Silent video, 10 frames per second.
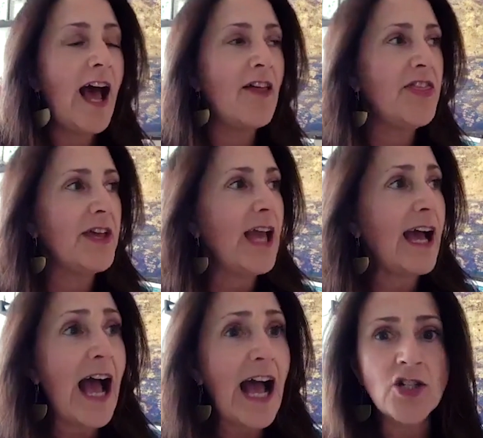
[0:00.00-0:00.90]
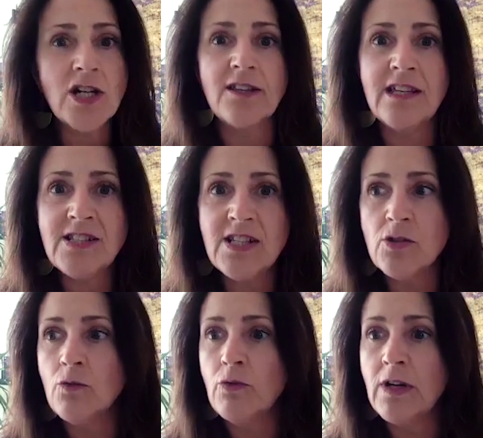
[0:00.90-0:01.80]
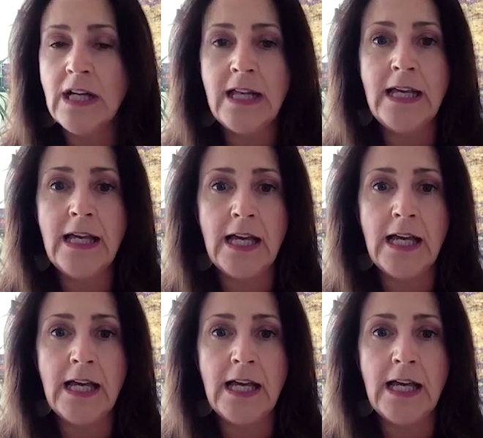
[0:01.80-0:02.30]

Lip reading: think, actually, this is a really